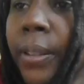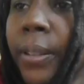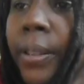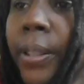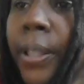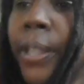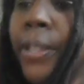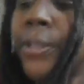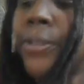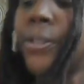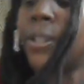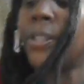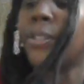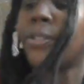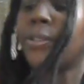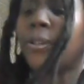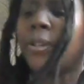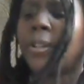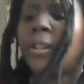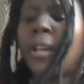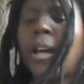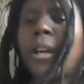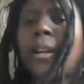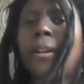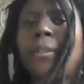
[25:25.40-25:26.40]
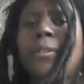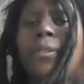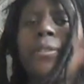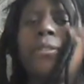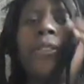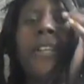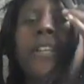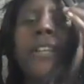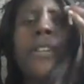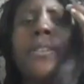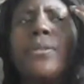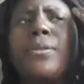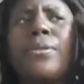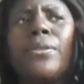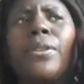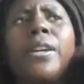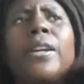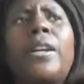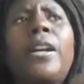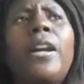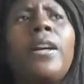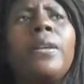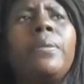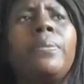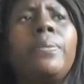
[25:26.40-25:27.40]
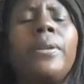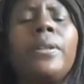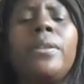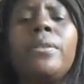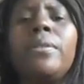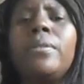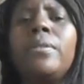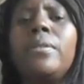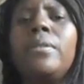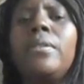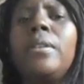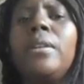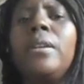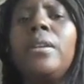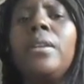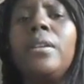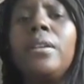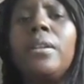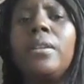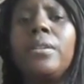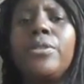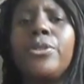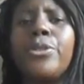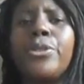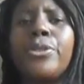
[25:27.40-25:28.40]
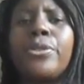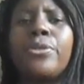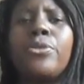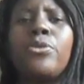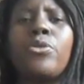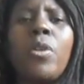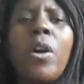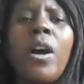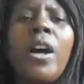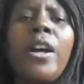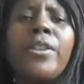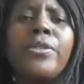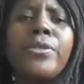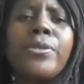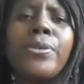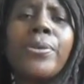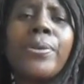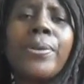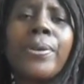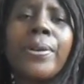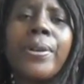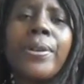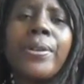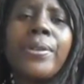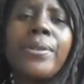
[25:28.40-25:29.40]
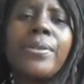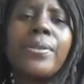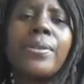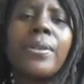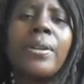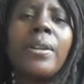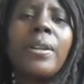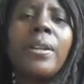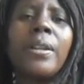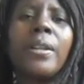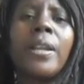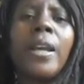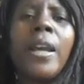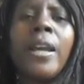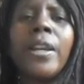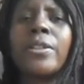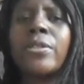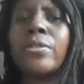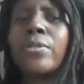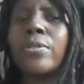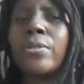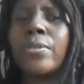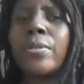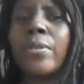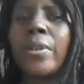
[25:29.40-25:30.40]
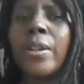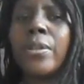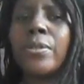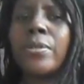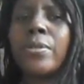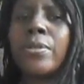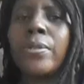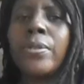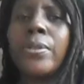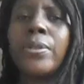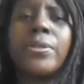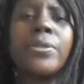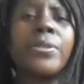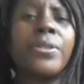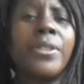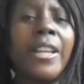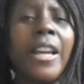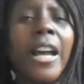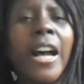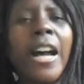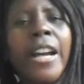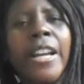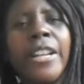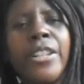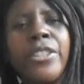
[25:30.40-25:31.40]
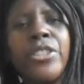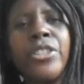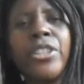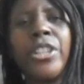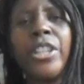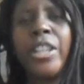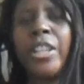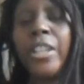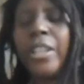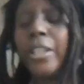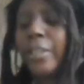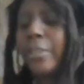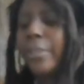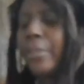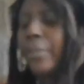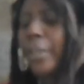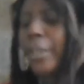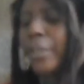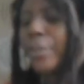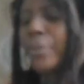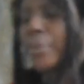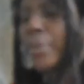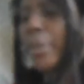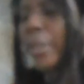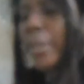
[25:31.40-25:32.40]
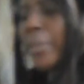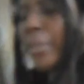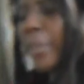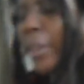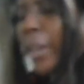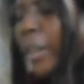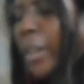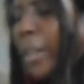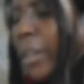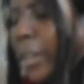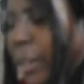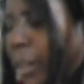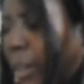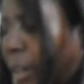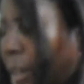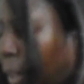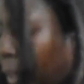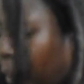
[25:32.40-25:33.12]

He's into a lot of the things that I've been just drawn towards, like extraterrestrials, the I Ching, things like that.